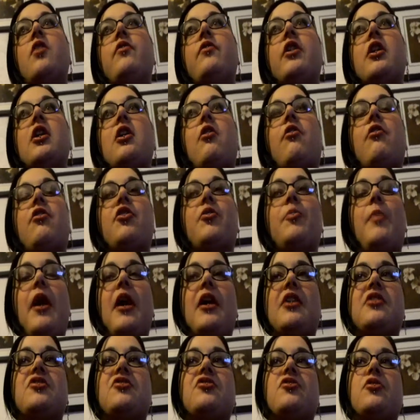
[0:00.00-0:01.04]
video
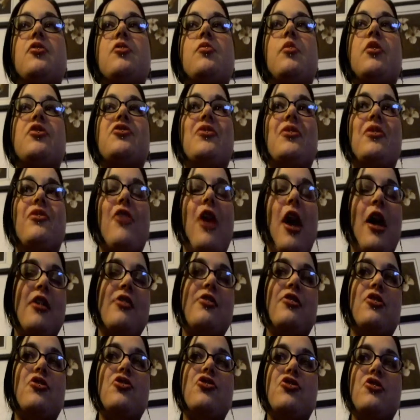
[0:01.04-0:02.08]
response to Witch on the
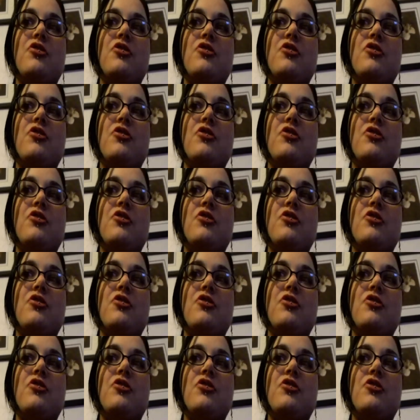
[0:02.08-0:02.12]
Rocks and